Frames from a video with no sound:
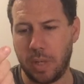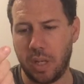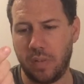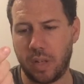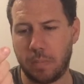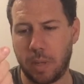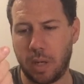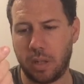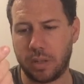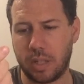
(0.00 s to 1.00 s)
perfect
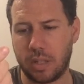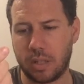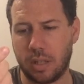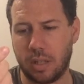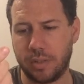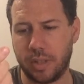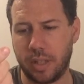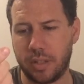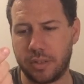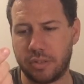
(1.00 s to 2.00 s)
party
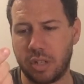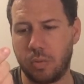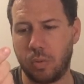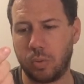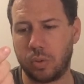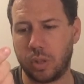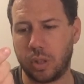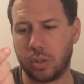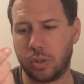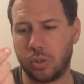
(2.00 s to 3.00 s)
starter and sequel to
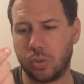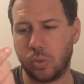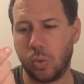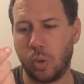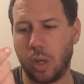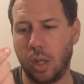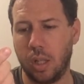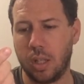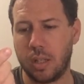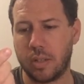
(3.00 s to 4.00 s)
the To Øl
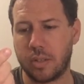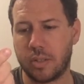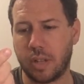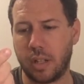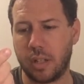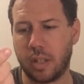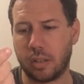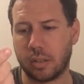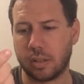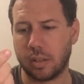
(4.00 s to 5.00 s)

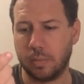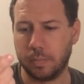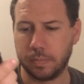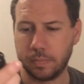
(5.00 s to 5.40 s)
Sundancer.